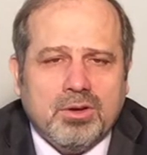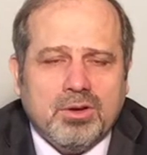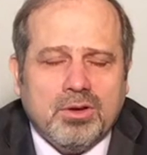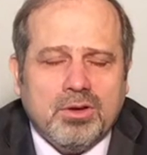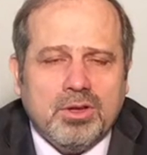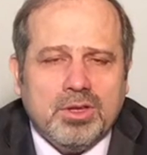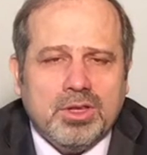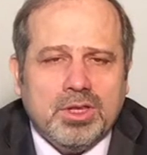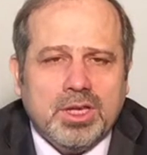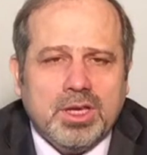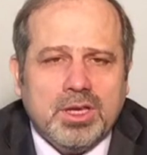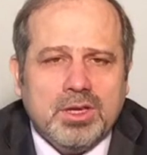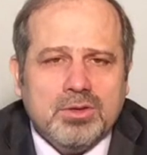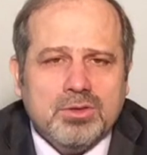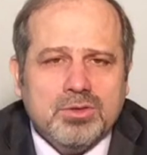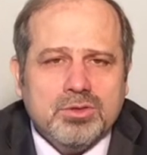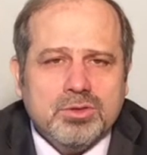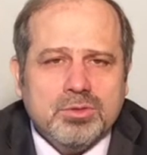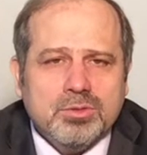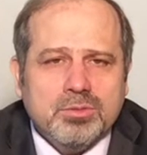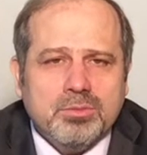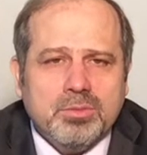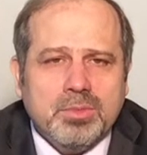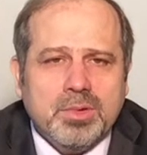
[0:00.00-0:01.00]

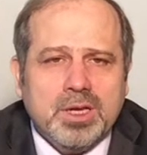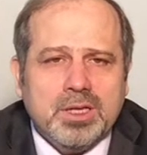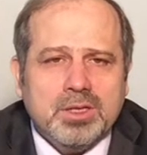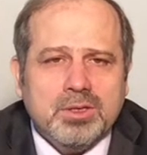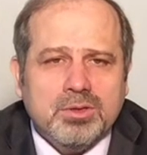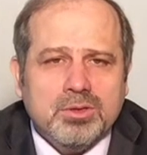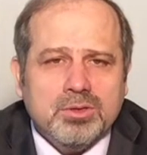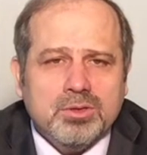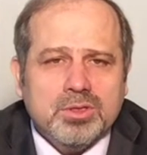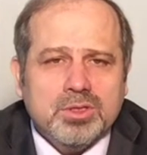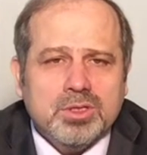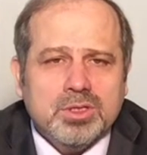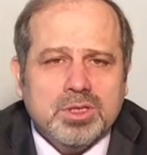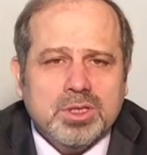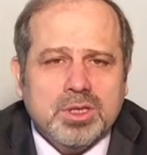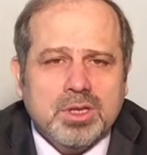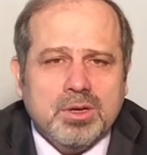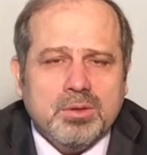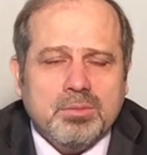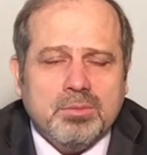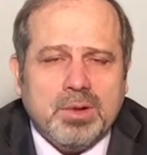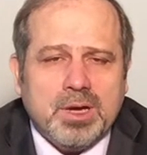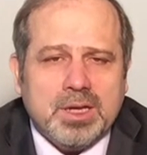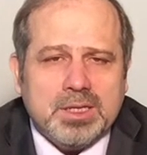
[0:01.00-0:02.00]
gluteus medius
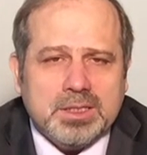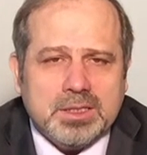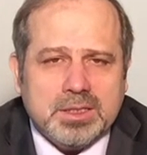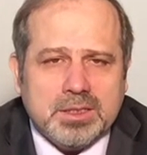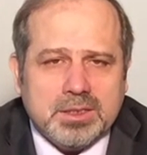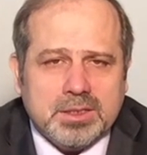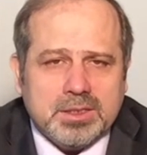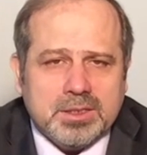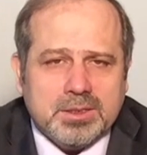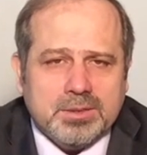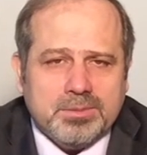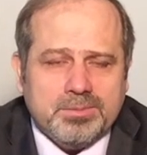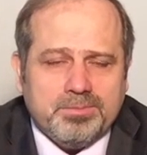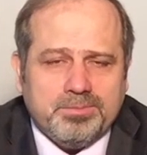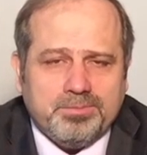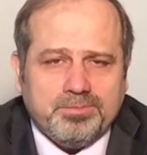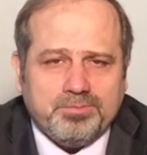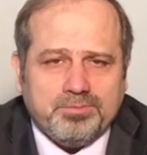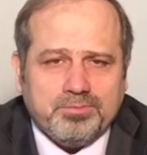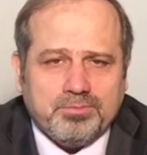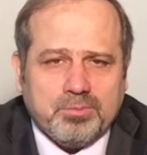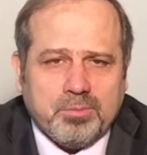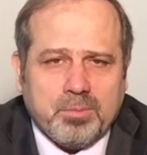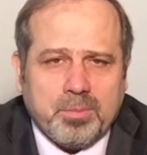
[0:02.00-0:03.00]
muscles.
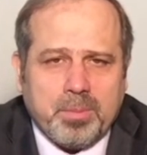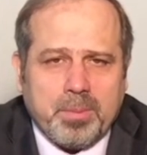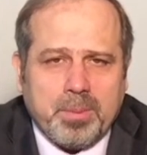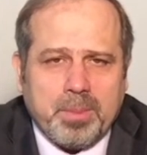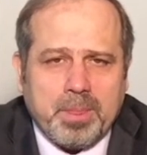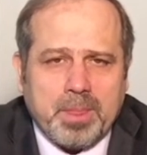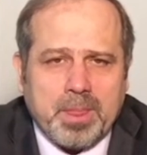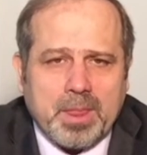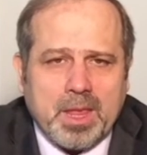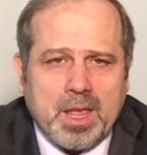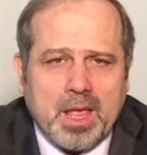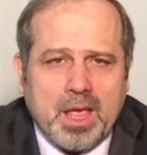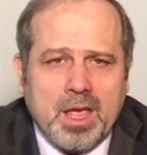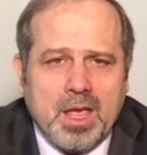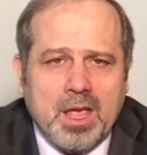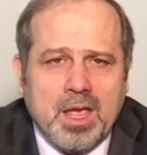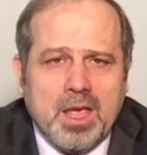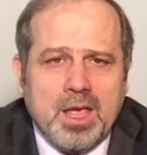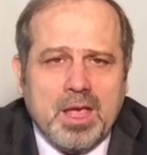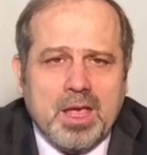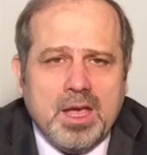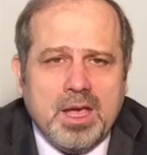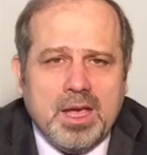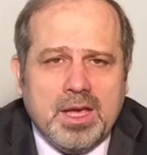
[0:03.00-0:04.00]

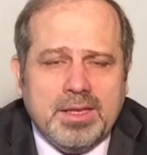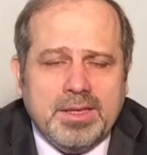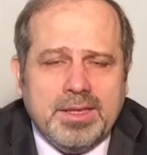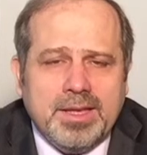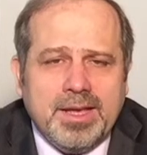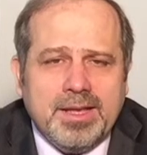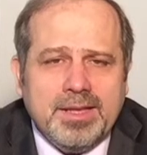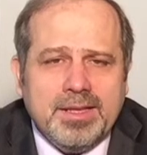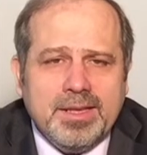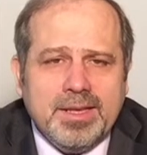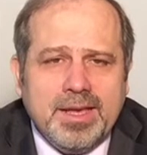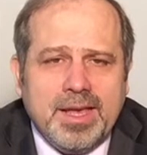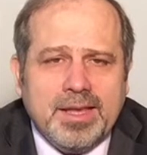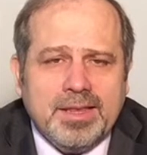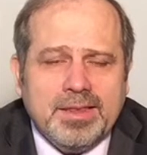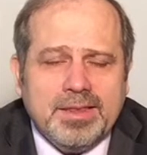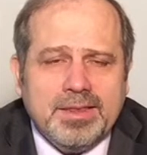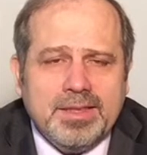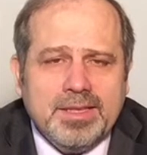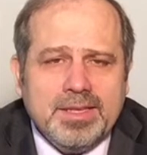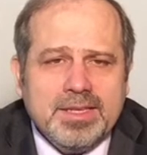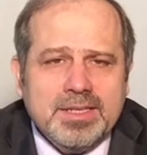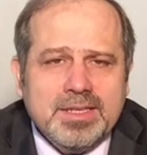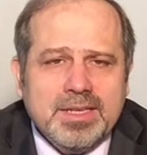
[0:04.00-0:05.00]
And then
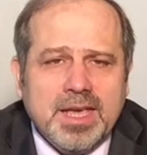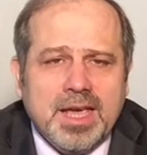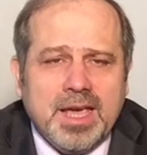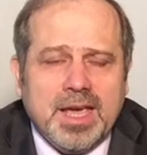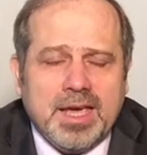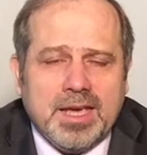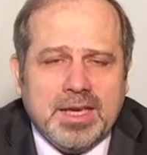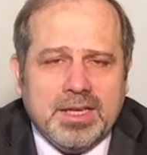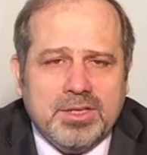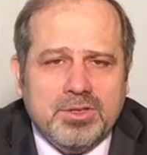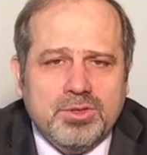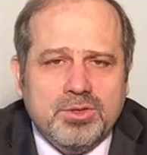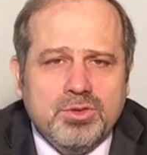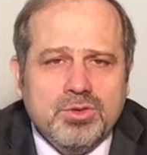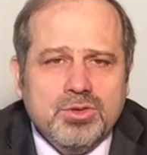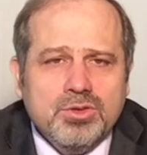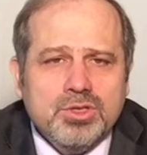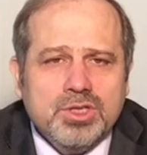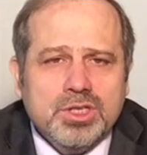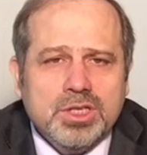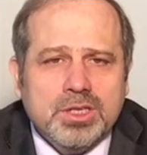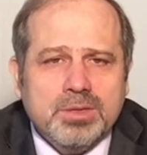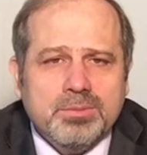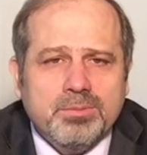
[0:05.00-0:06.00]
at this age,
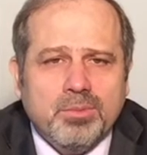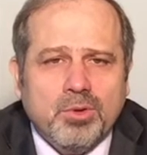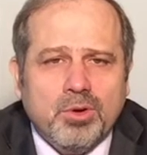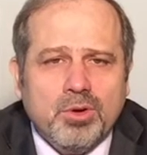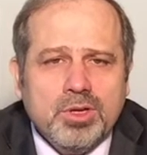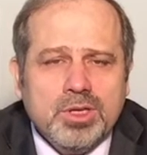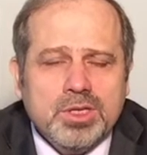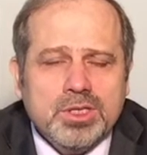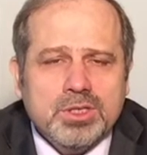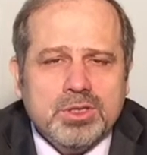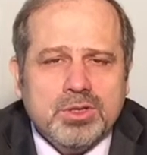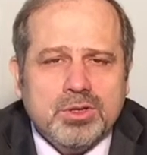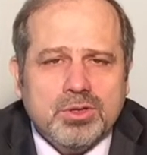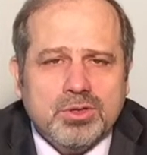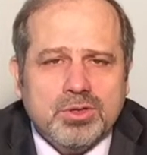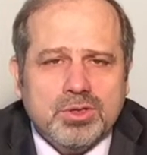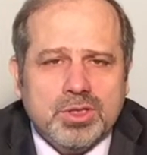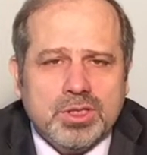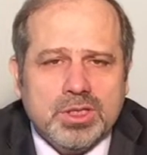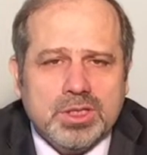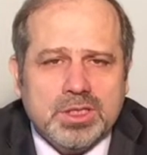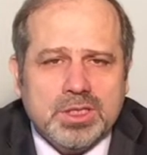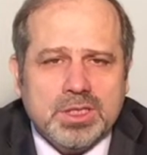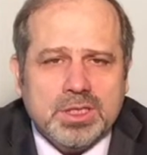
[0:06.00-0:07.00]
usually bony
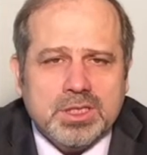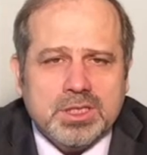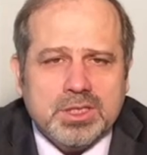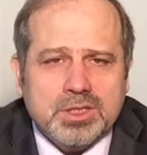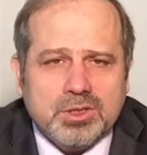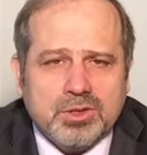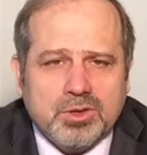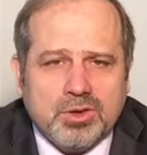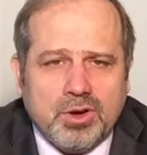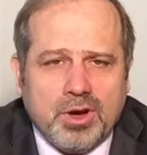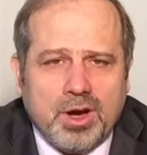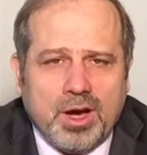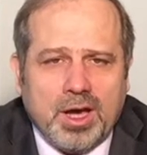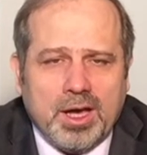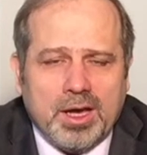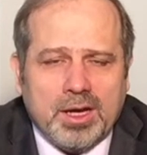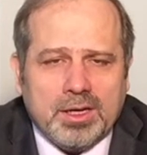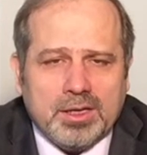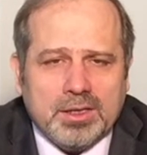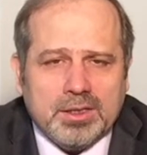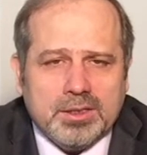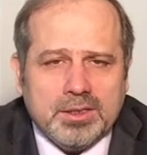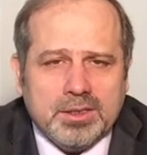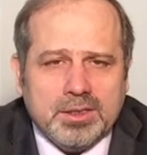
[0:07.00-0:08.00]
surgeries is
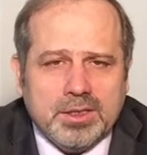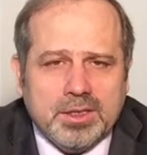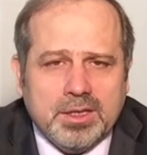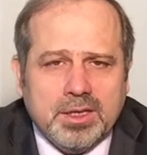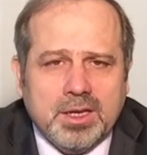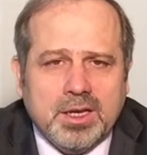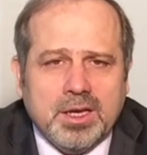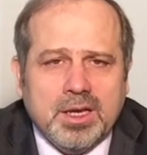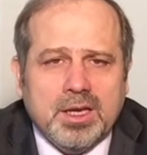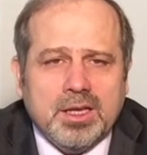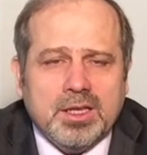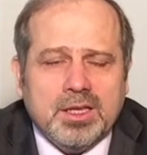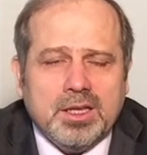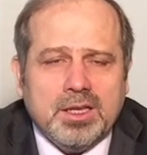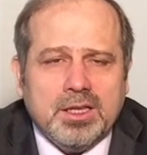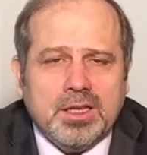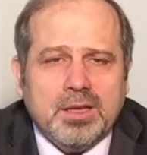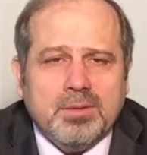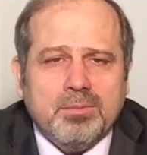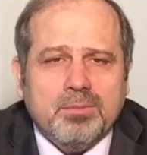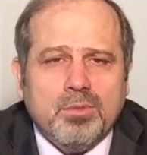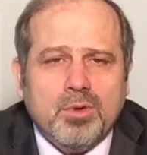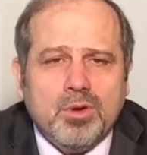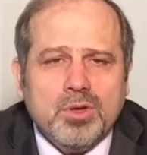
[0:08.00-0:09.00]
required. Then
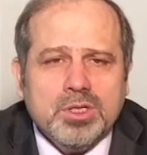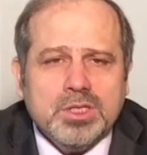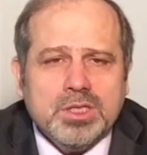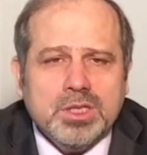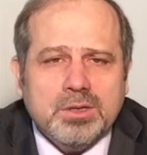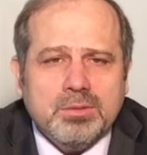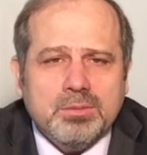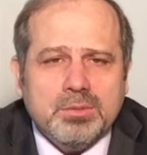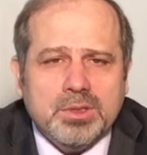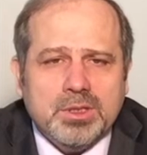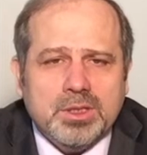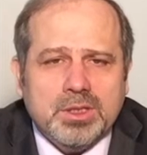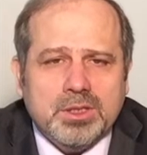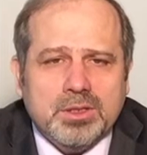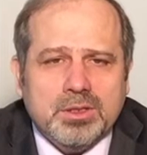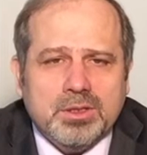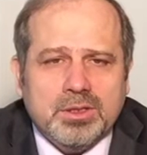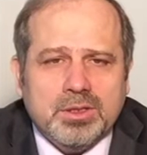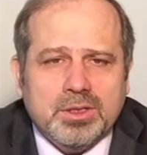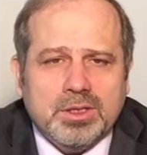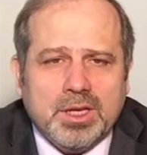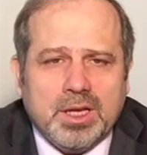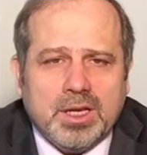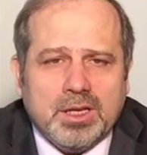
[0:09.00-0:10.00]
the most
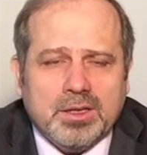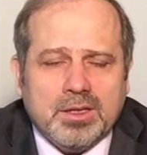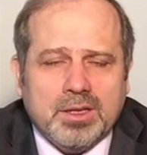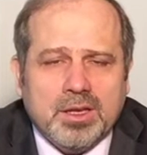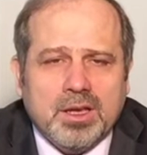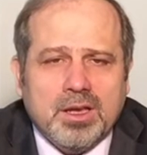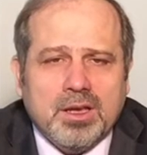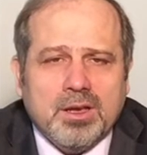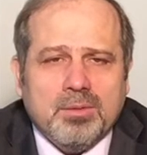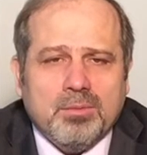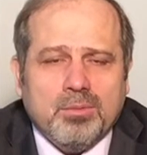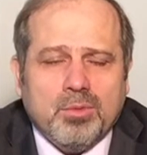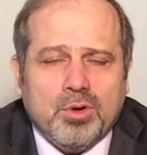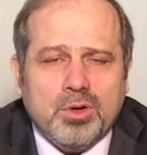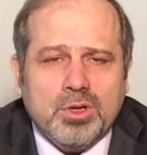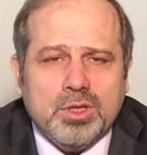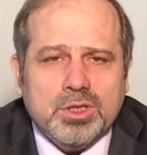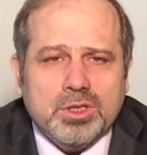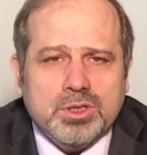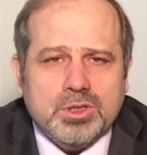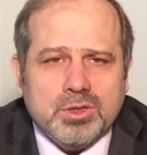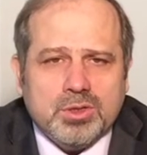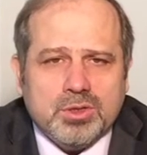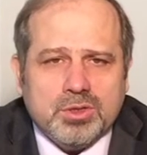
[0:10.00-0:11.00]
commonly done bony
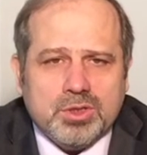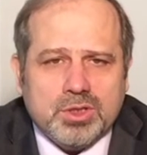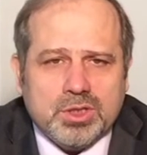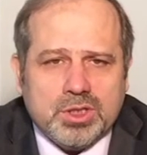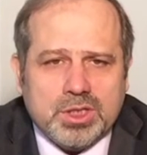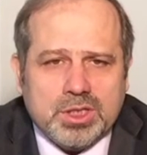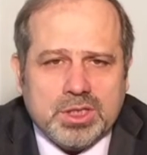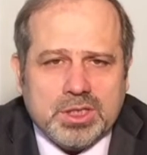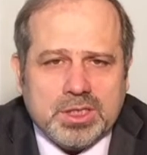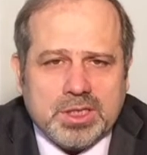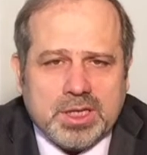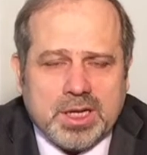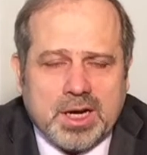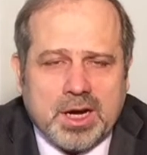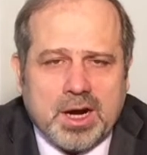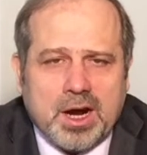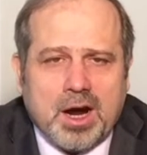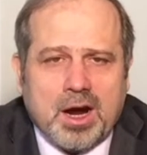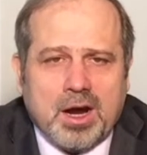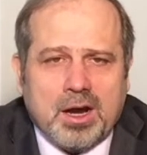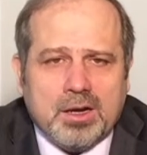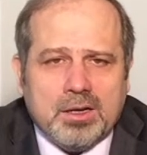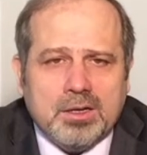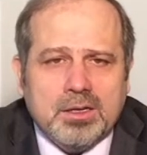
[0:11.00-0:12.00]
surgeries
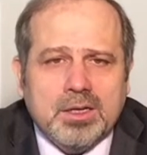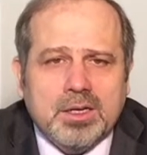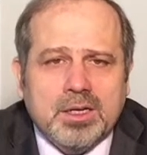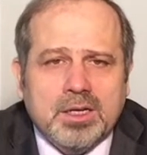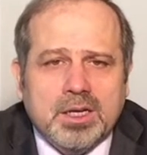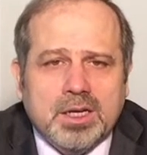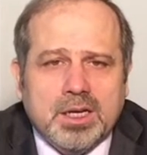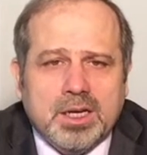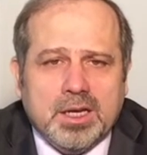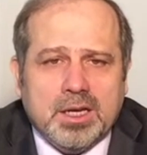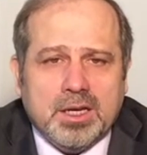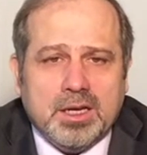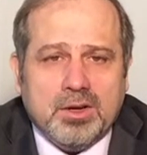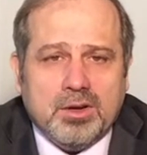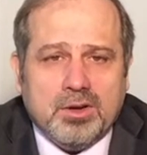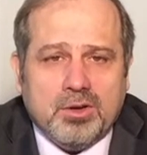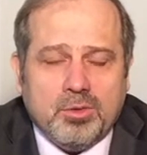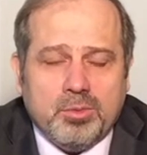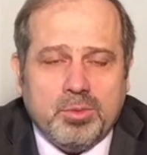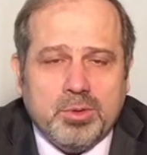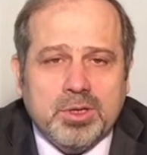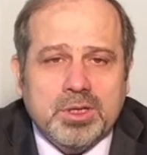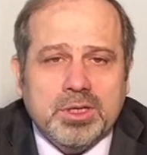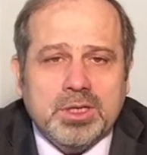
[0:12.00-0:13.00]
are
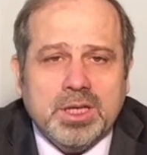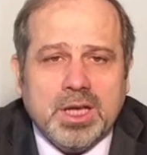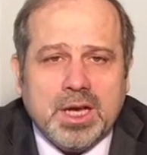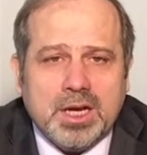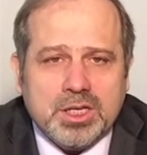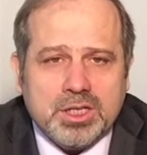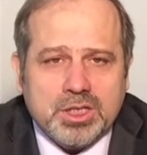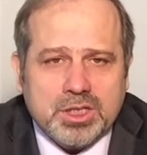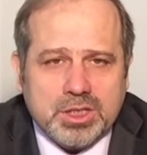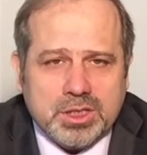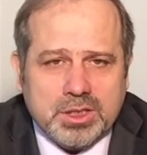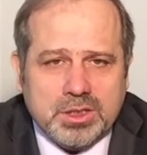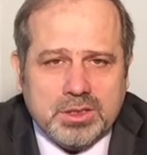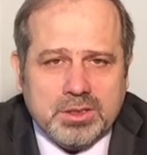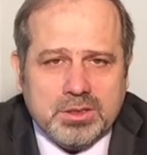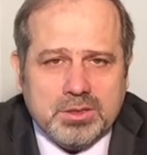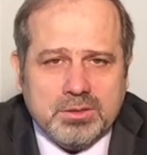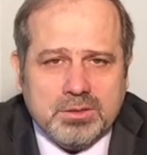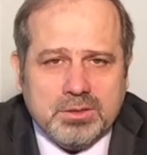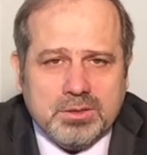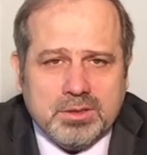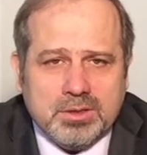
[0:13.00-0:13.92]
open reduction